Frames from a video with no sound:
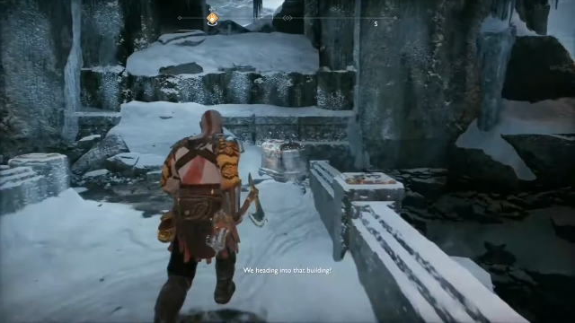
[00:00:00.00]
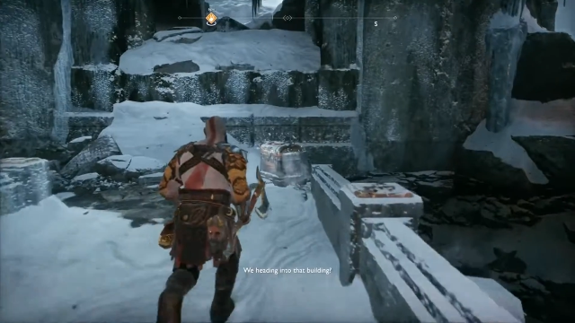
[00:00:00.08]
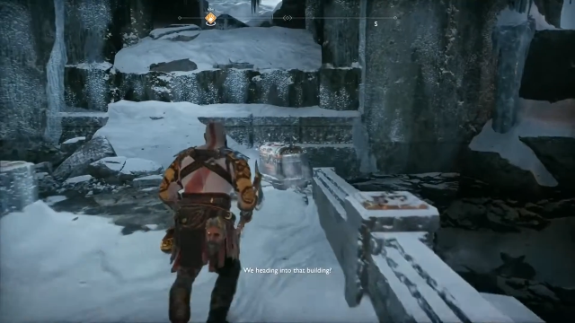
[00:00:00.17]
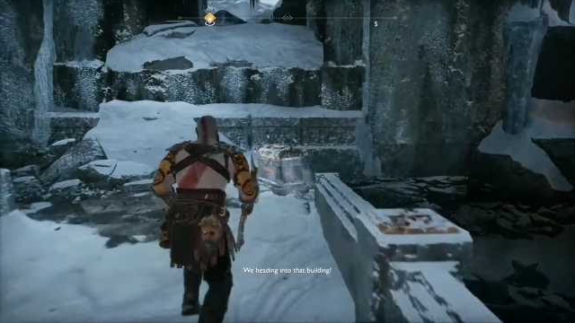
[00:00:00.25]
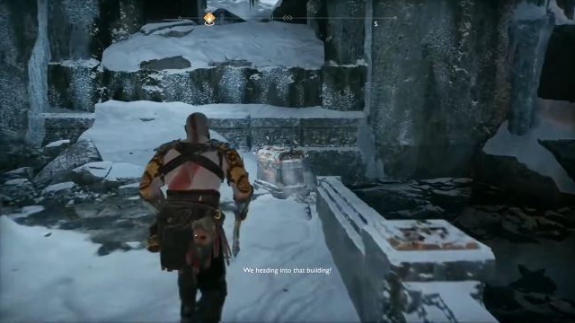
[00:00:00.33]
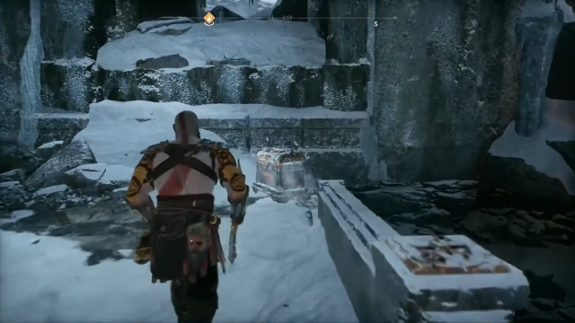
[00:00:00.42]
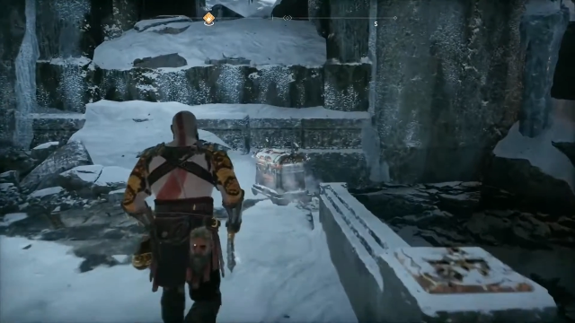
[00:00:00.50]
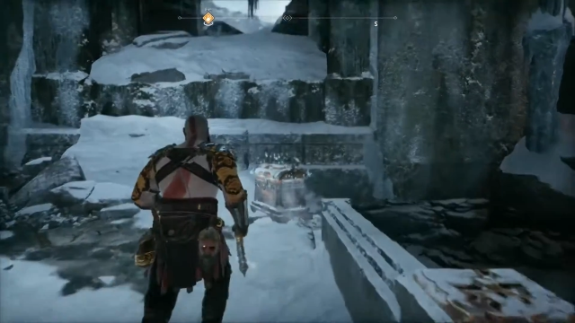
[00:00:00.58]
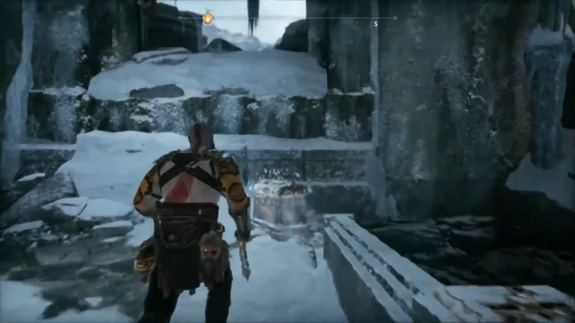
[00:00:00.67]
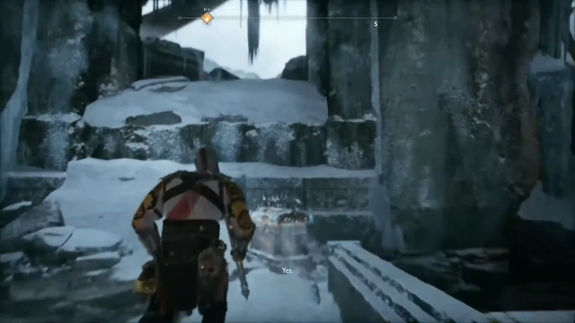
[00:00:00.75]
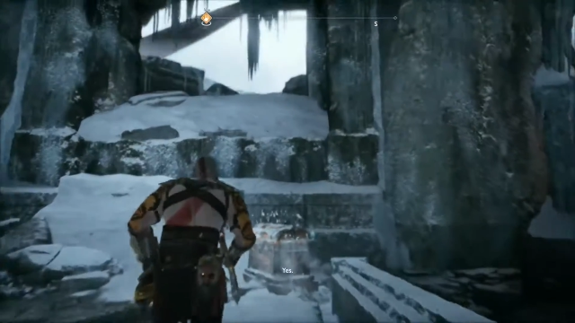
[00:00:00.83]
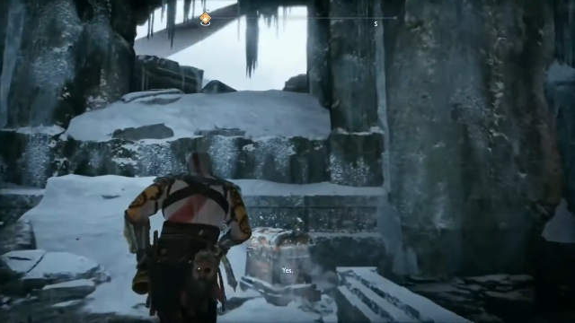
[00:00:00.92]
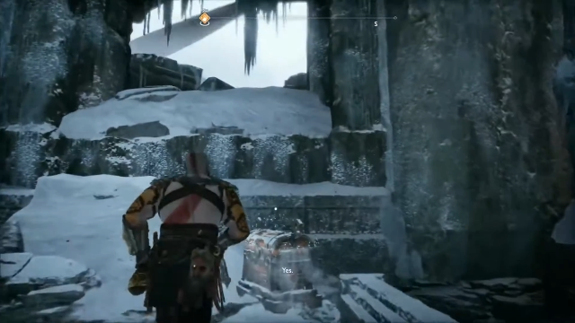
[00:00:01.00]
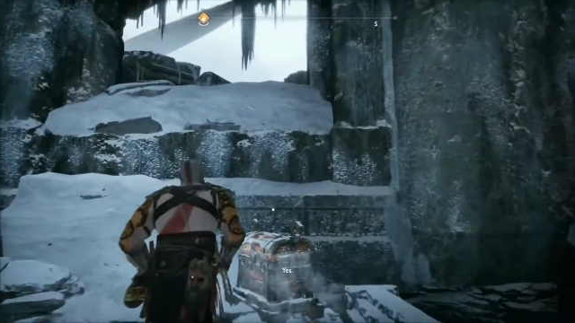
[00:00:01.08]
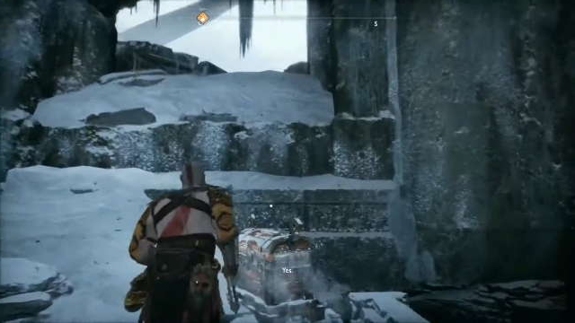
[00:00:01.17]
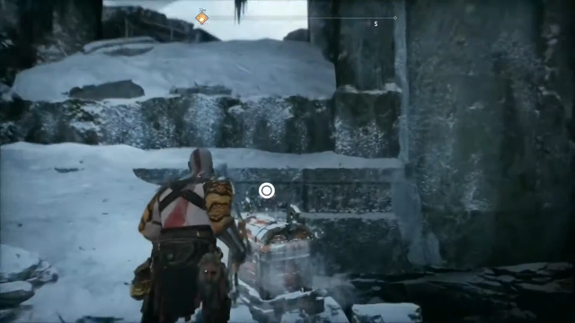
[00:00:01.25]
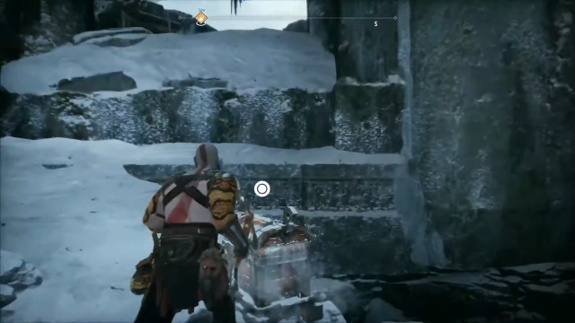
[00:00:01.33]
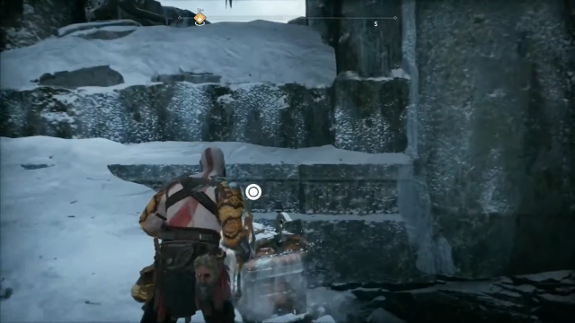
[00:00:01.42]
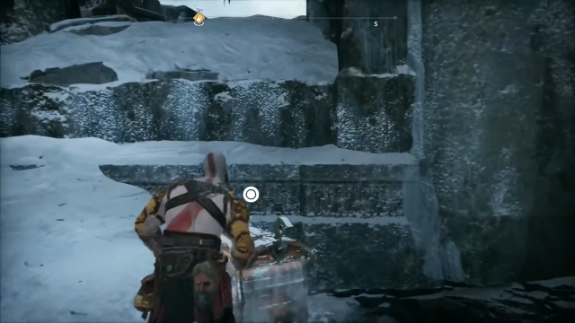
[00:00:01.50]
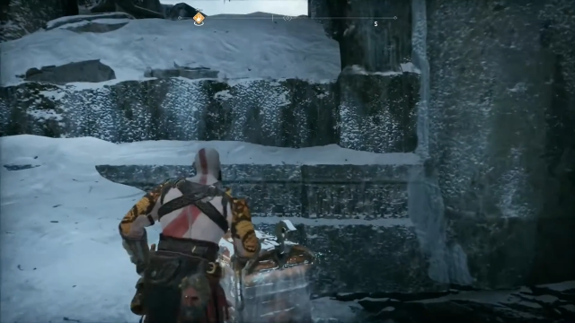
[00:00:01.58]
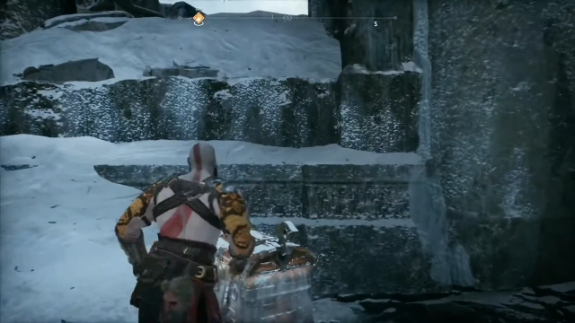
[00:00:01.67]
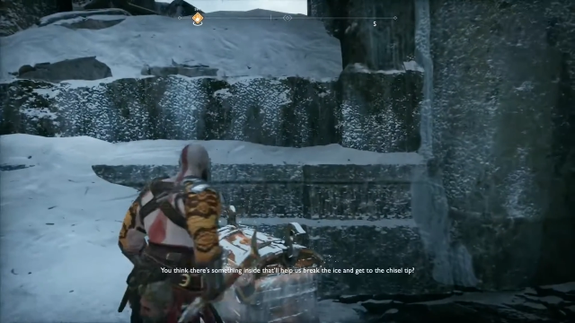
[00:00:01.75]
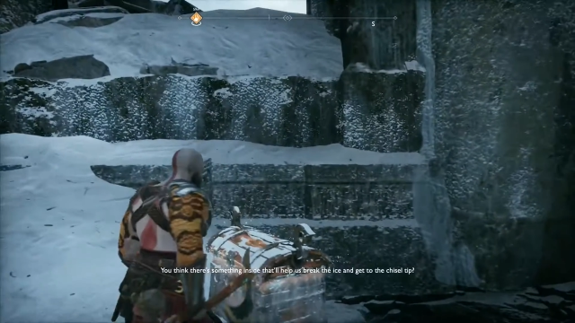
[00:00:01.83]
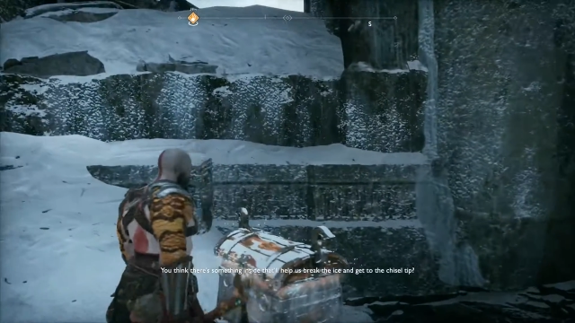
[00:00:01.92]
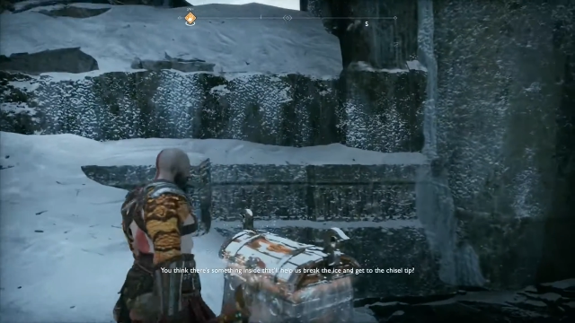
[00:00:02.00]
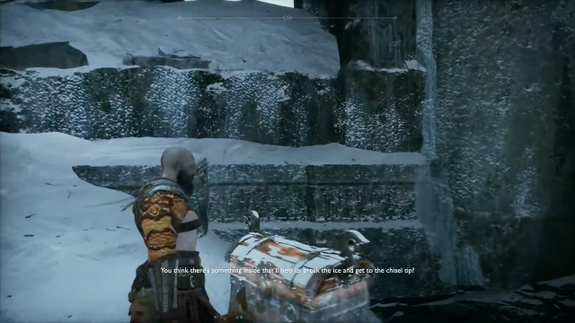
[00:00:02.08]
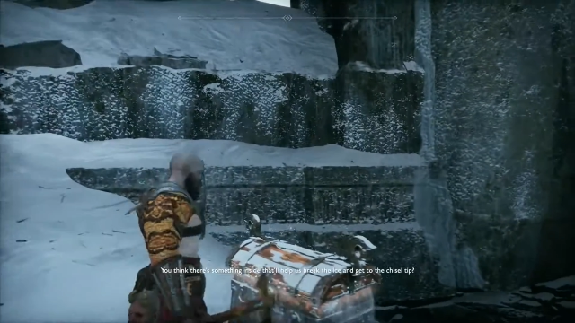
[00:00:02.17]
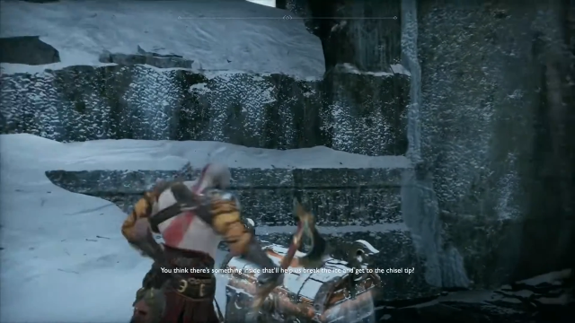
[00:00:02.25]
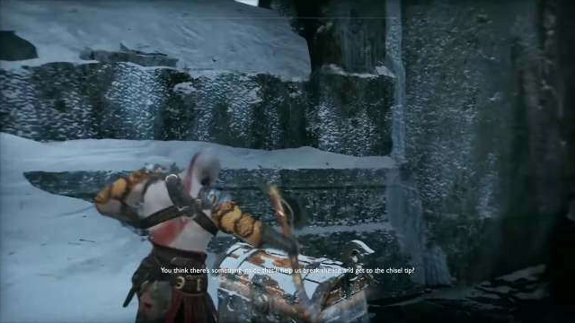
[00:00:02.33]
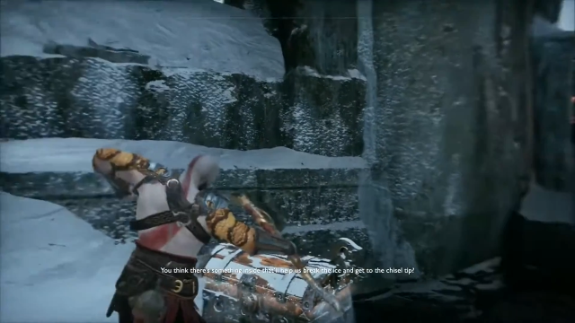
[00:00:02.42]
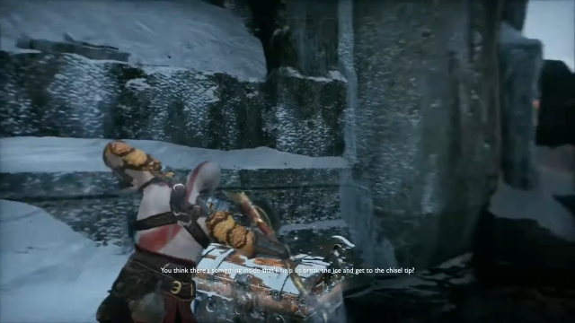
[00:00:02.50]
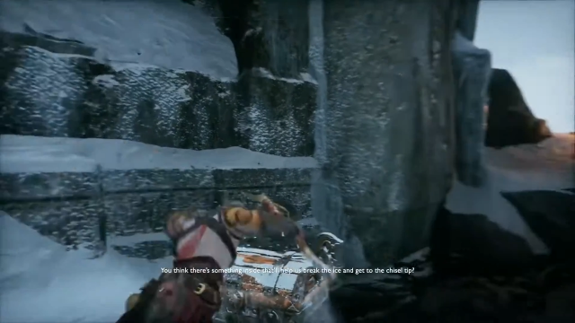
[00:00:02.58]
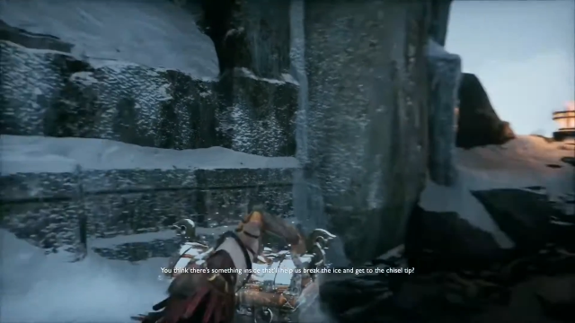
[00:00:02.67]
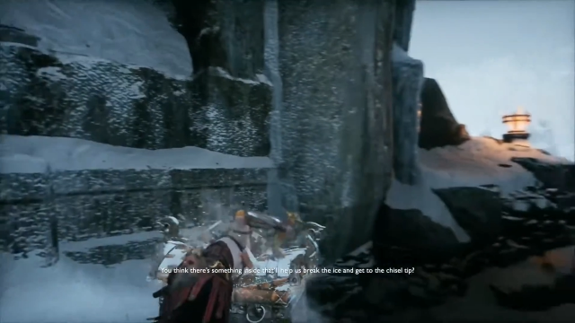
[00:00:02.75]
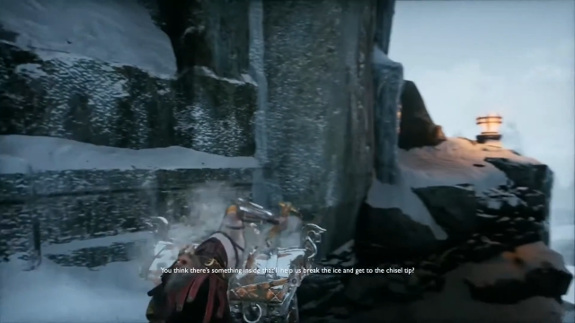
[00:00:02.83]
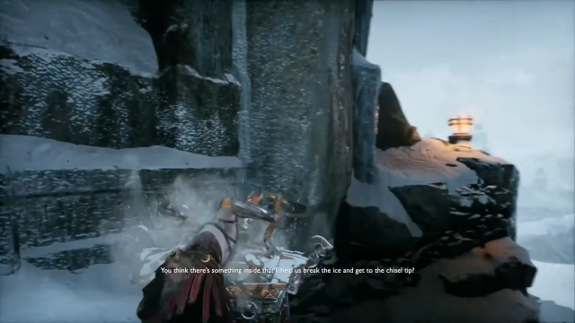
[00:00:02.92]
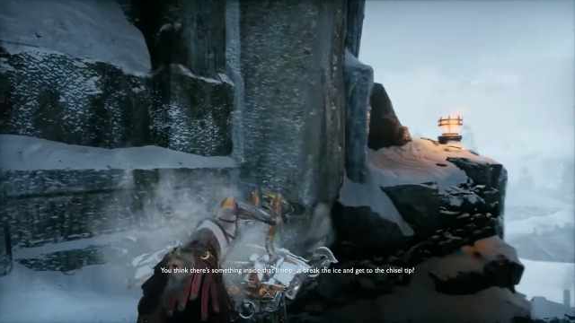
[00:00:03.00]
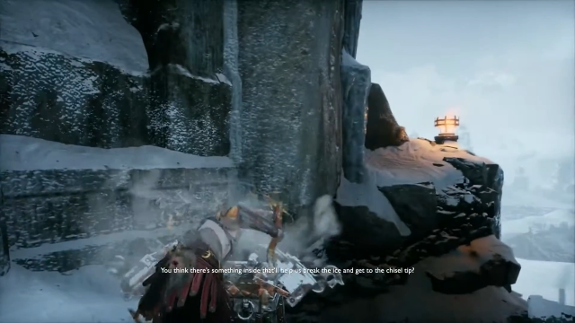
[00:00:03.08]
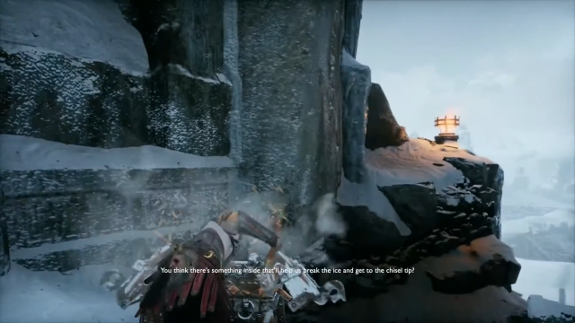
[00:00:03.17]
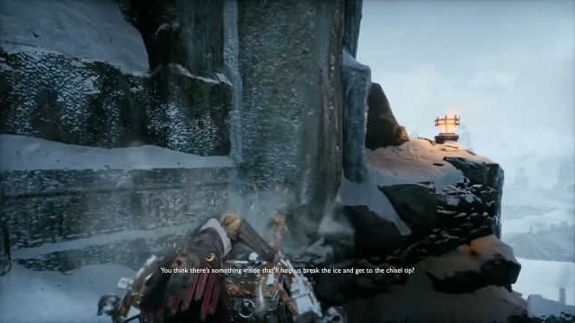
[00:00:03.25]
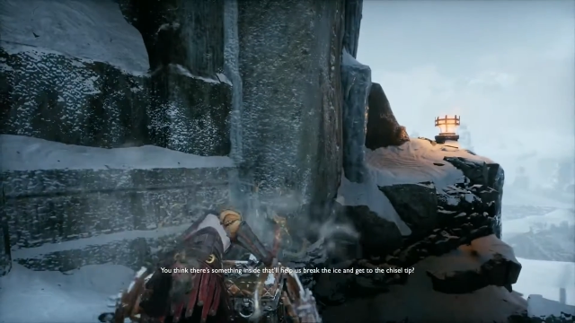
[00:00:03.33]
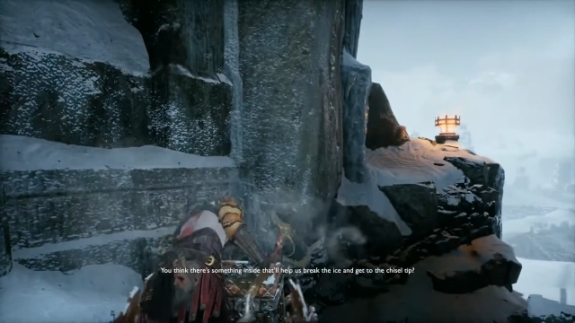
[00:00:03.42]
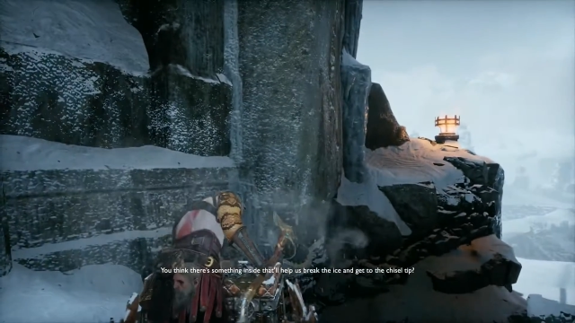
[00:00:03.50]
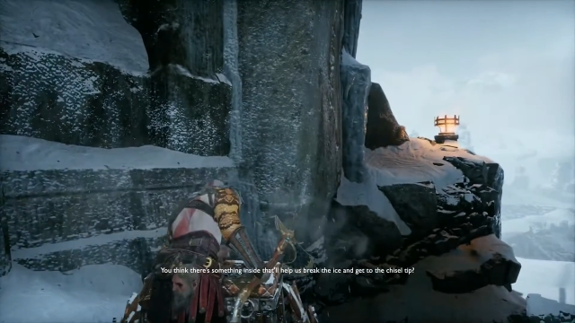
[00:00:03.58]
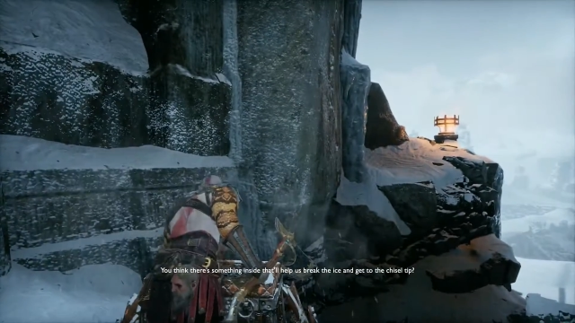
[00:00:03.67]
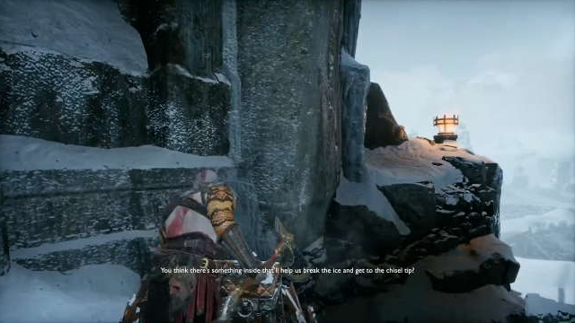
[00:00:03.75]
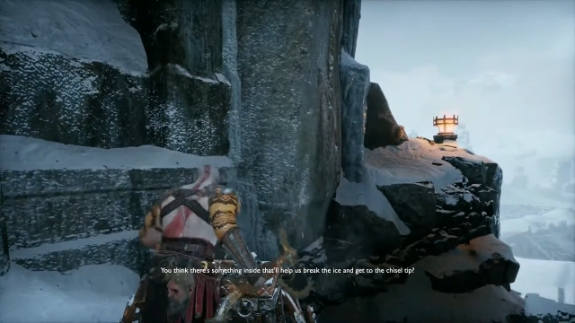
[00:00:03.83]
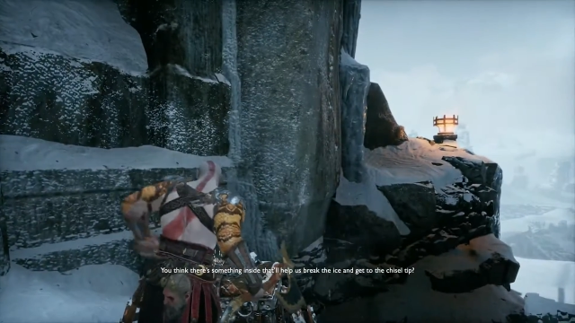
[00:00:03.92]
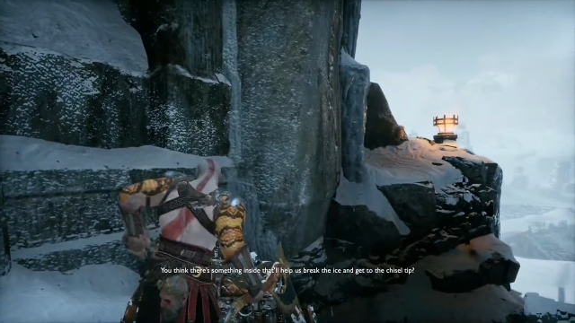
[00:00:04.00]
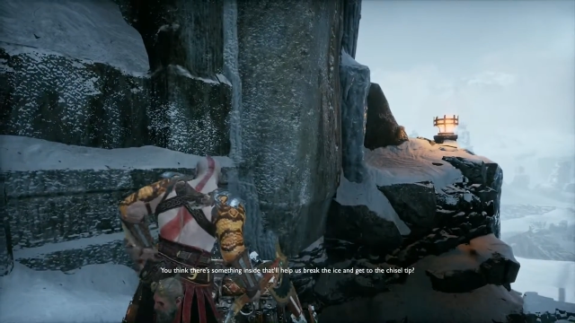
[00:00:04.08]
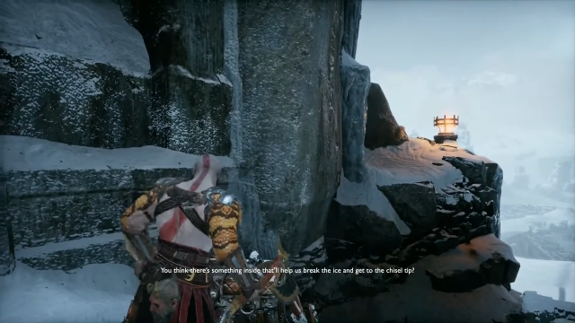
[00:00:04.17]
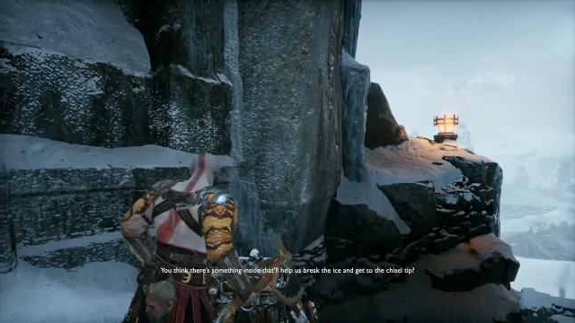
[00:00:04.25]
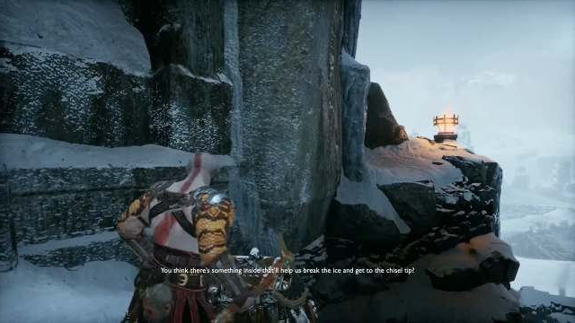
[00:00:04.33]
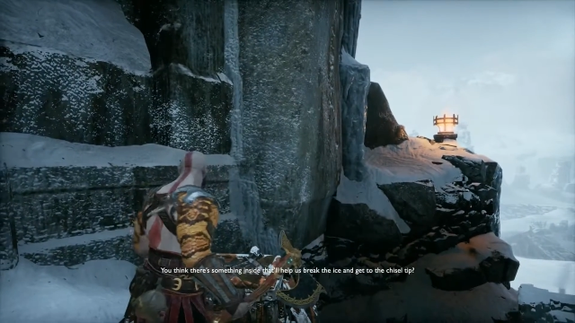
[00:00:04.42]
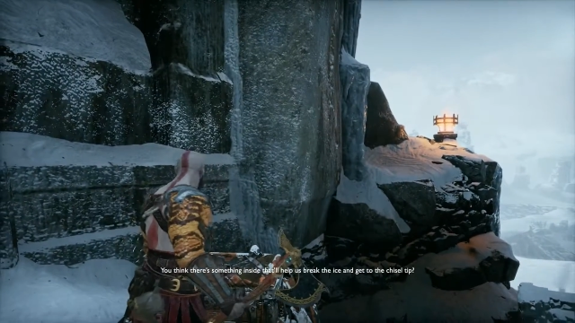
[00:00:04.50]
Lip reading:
Nobody's mouth can be seen.